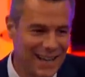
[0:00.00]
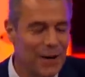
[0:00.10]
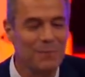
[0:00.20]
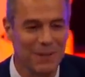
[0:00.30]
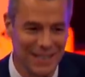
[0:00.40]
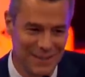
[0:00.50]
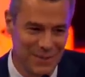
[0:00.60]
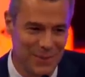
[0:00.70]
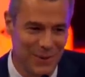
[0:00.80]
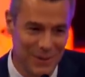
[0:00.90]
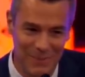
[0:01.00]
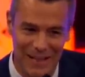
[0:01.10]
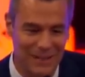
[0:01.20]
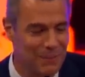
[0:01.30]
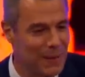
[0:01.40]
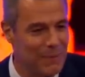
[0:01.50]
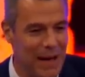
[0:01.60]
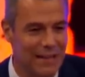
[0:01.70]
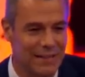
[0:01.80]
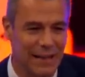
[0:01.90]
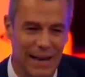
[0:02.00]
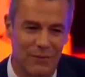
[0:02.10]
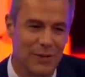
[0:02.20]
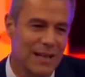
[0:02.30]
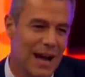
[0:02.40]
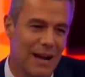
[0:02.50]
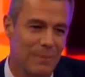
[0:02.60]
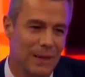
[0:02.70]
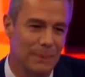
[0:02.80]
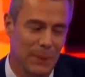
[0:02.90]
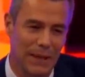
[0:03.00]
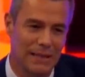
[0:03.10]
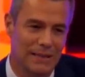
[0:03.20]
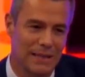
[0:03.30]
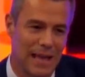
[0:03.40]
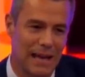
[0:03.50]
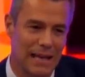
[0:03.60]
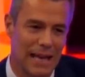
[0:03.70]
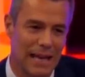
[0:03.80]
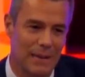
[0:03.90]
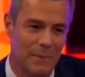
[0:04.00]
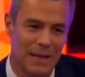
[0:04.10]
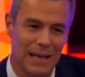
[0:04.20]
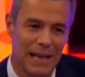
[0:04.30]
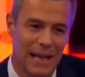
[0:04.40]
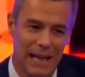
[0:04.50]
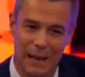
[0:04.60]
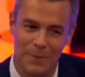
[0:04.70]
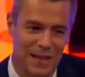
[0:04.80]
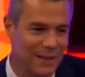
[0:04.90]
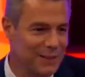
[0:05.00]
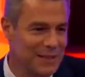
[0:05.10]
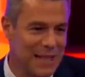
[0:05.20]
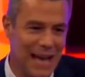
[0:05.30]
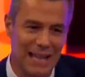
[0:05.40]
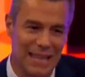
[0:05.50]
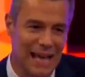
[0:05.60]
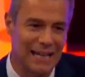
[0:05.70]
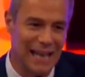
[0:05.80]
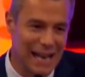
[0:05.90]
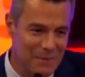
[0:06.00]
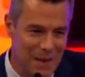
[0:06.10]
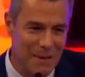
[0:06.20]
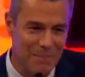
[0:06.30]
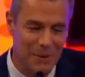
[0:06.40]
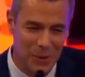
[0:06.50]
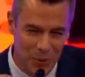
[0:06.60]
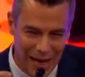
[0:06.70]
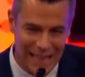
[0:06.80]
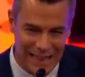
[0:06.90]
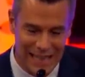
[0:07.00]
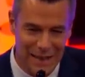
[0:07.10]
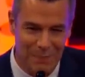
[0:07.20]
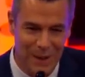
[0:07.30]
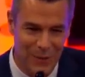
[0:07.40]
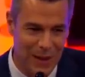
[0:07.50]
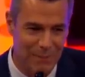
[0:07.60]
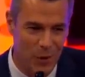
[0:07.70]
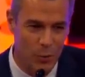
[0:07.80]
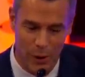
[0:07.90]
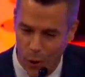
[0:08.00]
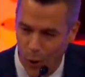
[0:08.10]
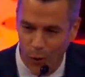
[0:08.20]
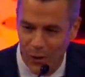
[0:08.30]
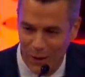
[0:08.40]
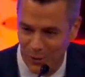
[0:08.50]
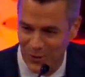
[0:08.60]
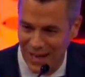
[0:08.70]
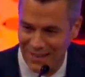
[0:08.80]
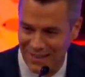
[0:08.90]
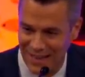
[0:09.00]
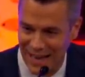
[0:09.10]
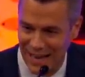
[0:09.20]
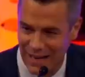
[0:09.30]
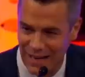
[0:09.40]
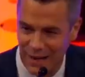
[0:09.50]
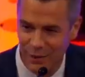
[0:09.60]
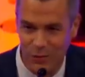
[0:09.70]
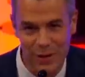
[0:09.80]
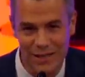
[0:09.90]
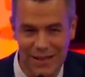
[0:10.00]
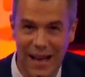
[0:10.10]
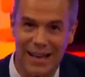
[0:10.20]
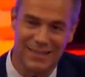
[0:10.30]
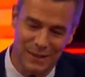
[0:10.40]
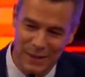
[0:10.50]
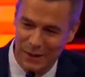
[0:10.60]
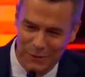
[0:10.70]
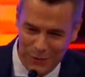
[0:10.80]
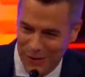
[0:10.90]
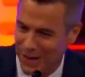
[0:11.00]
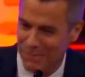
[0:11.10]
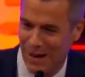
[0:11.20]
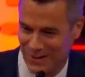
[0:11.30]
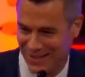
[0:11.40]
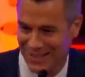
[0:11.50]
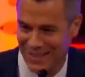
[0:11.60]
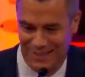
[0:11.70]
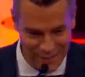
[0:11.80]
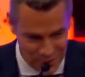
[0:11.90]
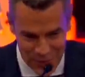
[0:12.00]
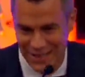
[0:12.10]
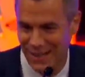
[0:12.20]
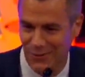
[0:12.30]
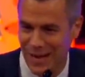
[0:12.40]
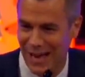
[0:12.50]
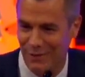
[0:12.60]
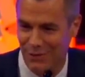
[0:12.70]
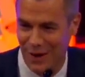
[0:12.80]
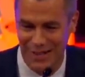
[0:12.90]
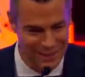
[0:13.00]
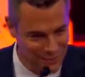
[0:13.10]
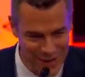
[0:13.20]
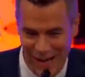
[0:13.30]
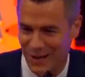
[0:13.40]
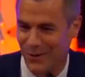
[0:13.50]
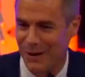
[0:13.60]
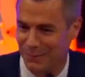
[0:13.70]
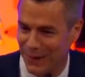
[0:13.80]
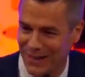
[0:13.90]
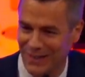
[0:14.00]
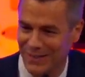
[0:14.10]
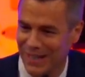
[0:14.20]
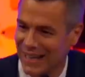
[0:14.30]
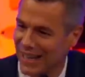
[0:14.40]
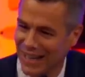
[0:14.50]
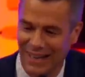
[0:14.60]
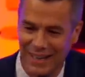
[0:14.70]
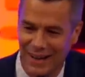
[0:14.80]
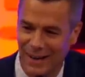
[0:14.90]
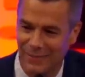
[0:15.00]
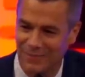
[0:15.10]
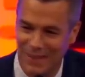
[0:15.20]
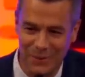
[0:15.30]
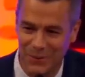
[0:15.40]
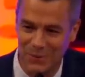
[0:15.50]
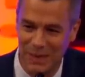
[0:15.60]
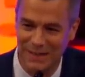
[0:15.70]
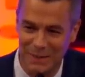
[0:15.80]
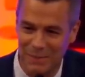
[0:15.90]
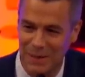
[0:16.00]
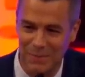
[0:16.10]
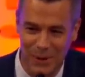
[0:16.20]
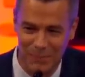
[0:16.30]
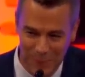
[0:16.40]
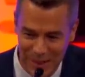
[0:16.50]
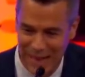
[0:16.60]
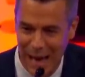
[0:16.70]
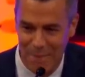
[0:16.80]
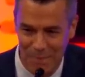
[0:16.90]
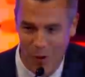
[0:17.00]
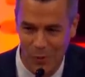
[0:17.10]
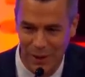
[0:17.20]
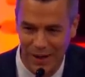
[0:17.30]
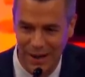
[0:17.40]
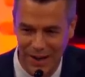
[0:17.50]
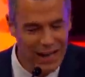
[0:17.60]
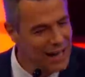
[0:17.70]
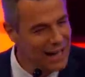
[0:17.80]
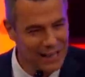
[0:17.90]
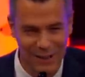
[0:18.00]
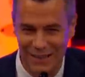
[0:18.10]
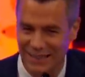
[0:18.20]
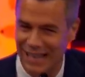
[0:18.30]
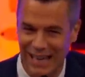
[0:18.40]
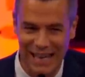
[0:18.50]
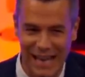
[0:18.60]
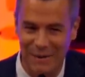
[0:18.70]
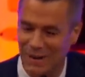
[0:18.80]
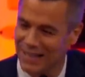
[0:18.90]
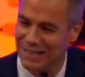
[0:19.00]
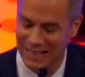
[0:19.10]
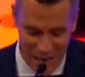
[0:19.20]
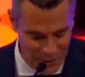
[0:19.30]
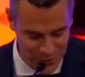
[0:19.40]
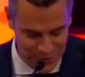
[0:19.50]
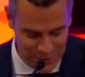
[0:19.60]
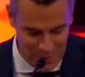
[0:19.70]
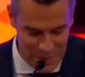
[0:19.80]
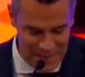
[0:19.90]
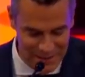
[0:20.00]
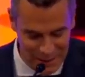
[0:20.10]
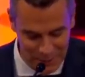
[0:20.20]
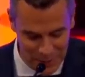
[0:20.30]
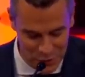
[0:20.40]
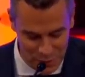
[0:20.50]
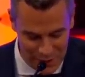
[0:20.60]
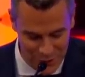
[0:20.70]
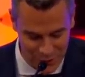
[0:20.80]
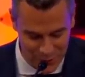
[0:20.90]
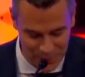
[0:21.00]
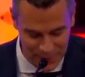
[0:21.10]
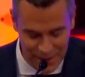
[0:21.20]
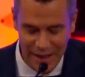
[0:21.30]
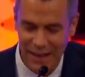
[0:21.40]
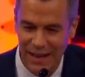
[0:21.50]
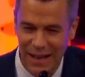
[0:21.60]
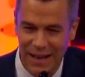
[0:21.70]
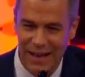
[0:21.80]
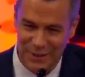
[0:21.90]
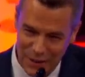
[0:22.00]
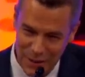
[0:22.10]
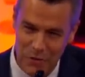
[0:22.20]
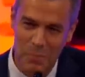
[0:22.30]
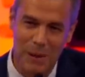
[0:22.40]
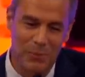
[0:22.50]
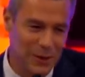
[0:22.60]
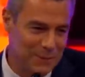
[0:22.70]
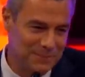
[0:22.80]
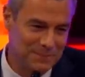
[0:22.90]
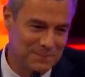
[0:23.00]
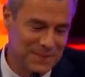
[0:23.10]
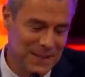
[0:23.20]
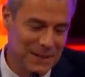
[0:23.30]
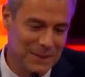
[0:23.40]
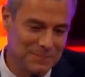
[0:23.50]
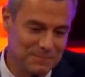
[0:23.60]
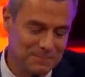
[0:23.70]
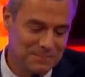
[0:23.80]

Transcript: Unbelievable. He made the big basket. Every guy made plays in that game. And I'm telling you, that, that game, that memory, when I think about that moment, all that was at stake for these guys. And forget about statistics. We did. We had faith and we had great players, and um, it was meant to be. But, but that moment, I look at that game and I say, that was to me something special. thinking of a memory. Um,